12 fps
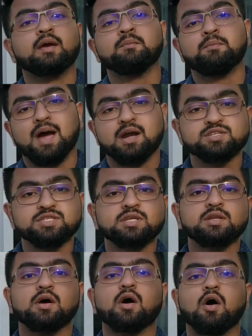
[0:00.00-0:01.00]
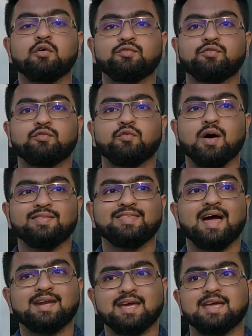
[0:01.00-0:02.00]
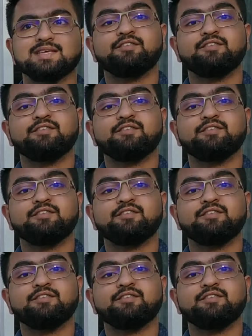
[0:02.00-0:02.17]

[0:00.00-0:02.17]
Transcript: comparison of what that is,